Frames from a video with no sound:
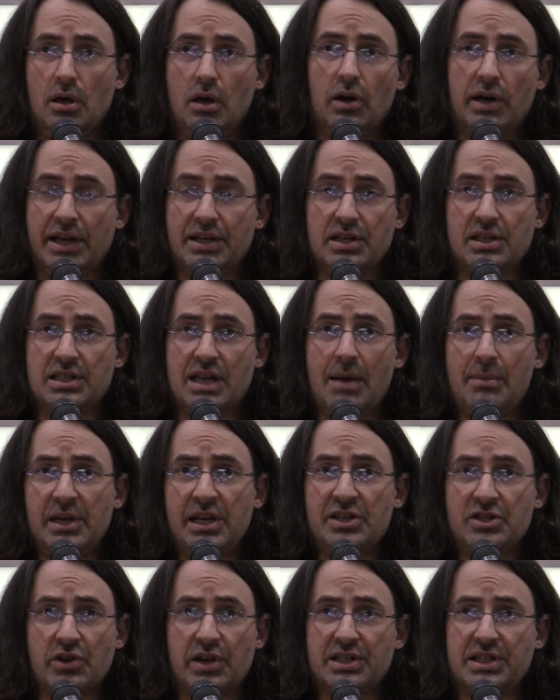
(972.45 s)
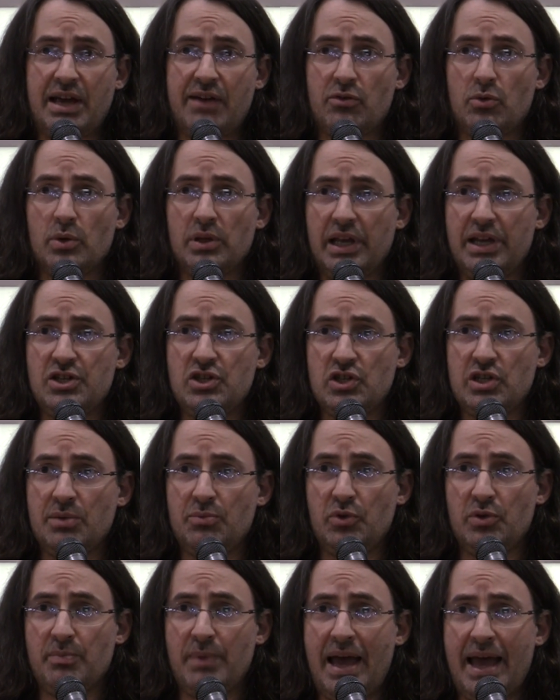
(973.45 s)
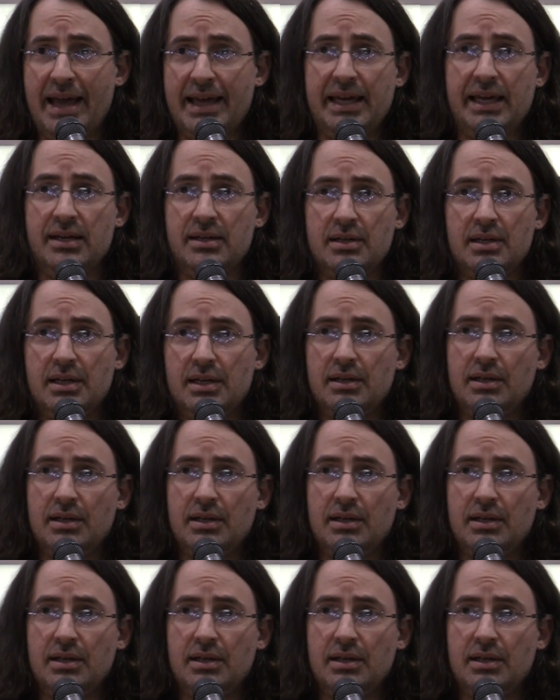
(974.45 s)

Okay, does Ebenezer get to have a relationship with Maggie?